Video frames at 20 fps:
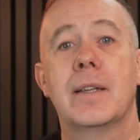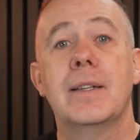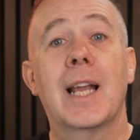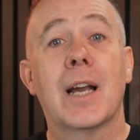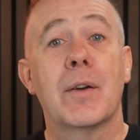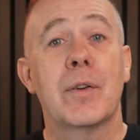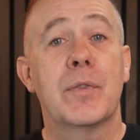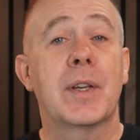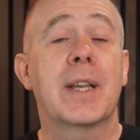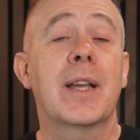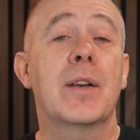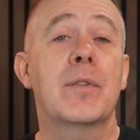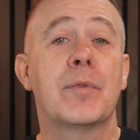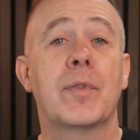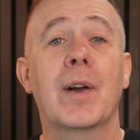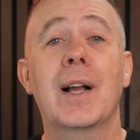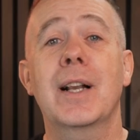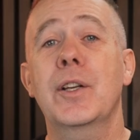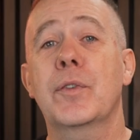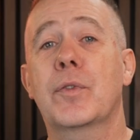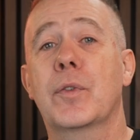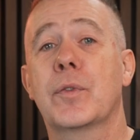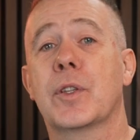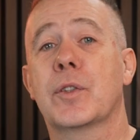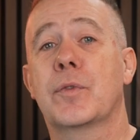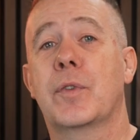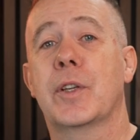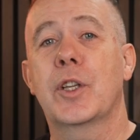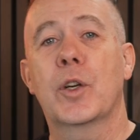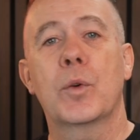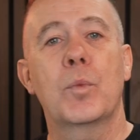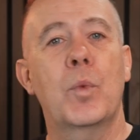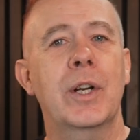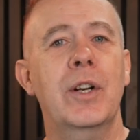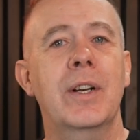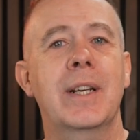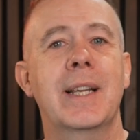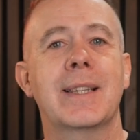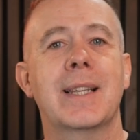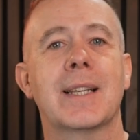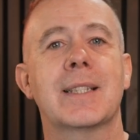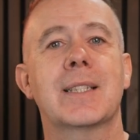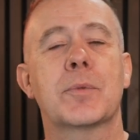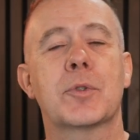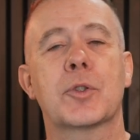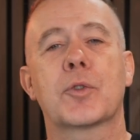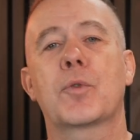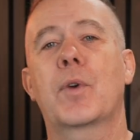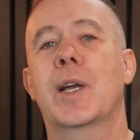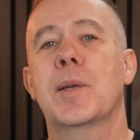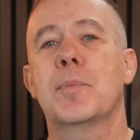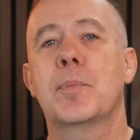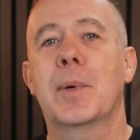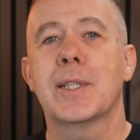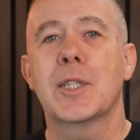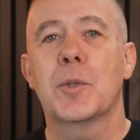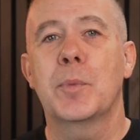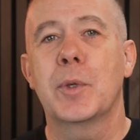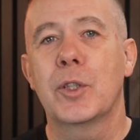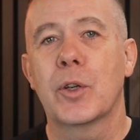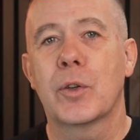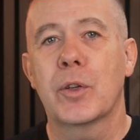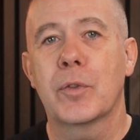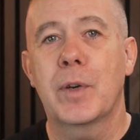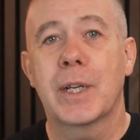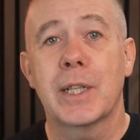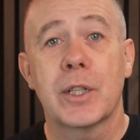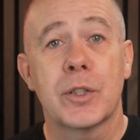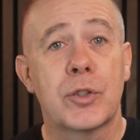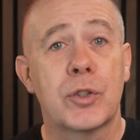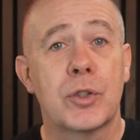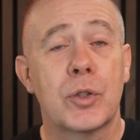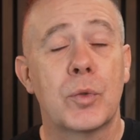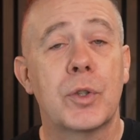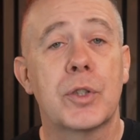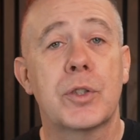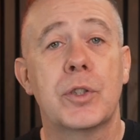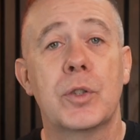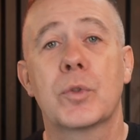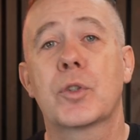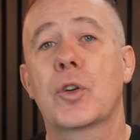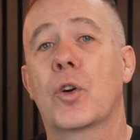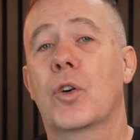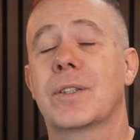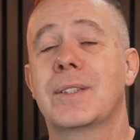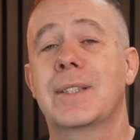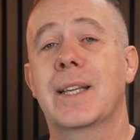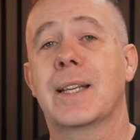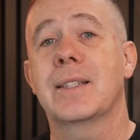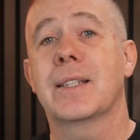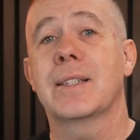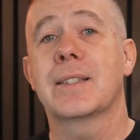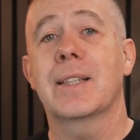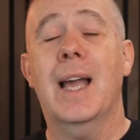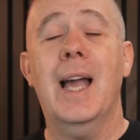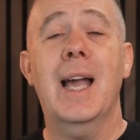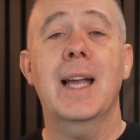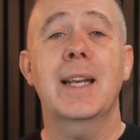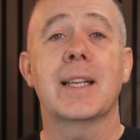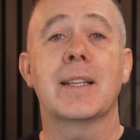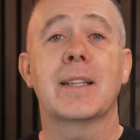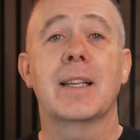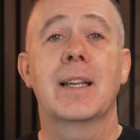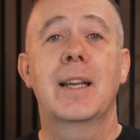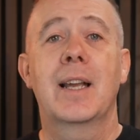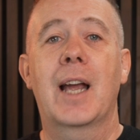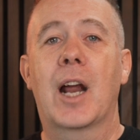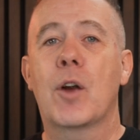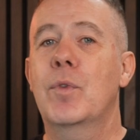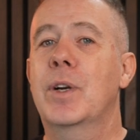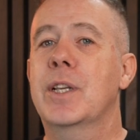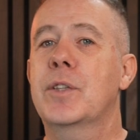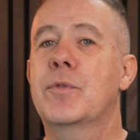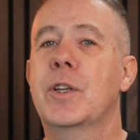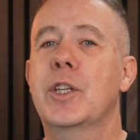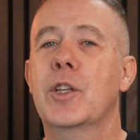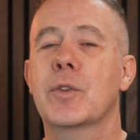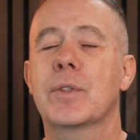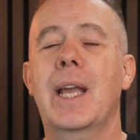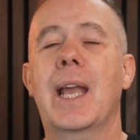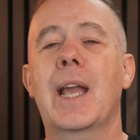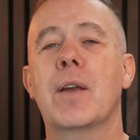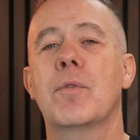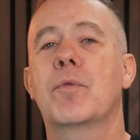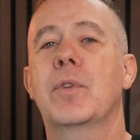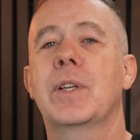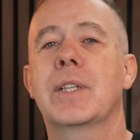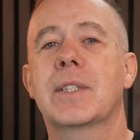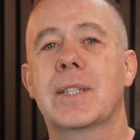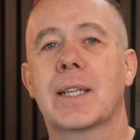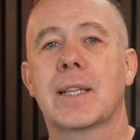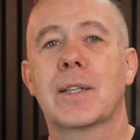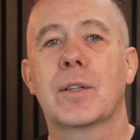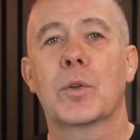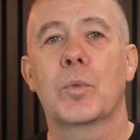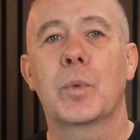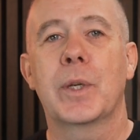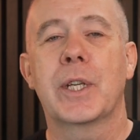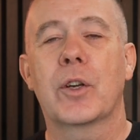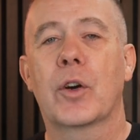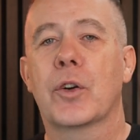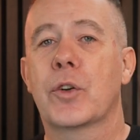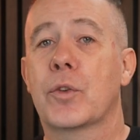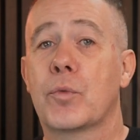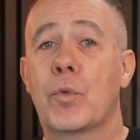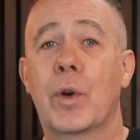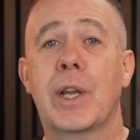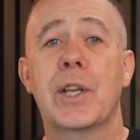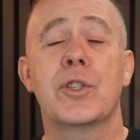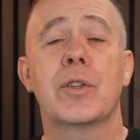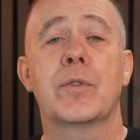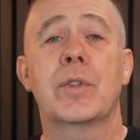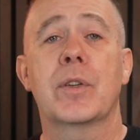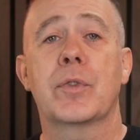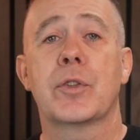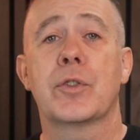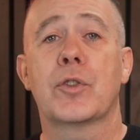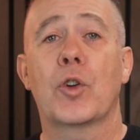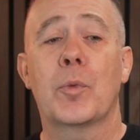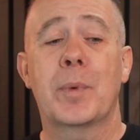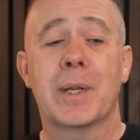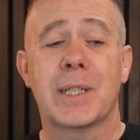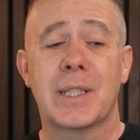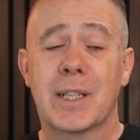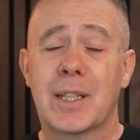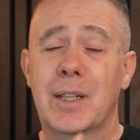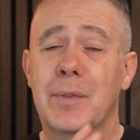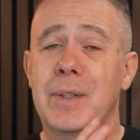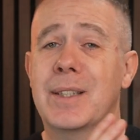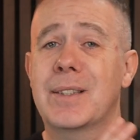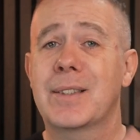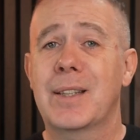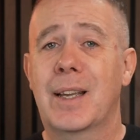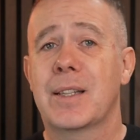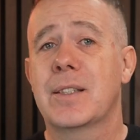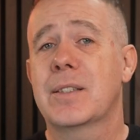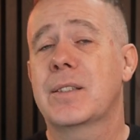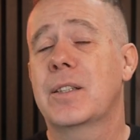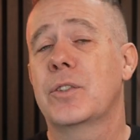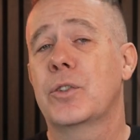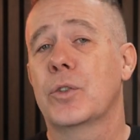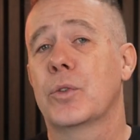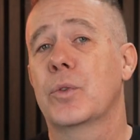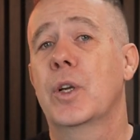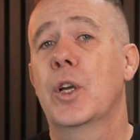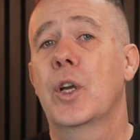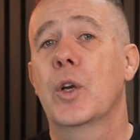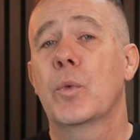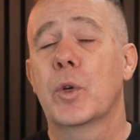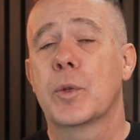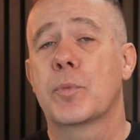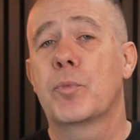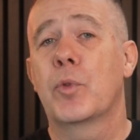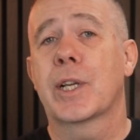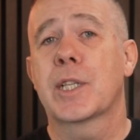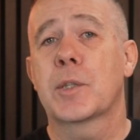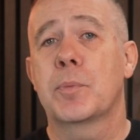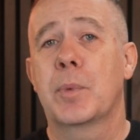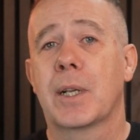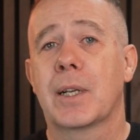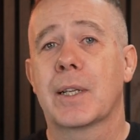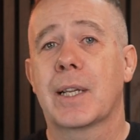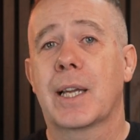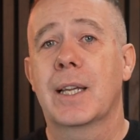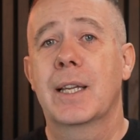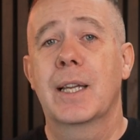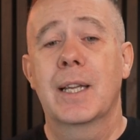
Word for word: Now, if you're getting value from this video, why not hit that subscribe button to be notified as soon as new content is added. I release videos every single week on a range of different topics, including tons to do with Bricks Builder.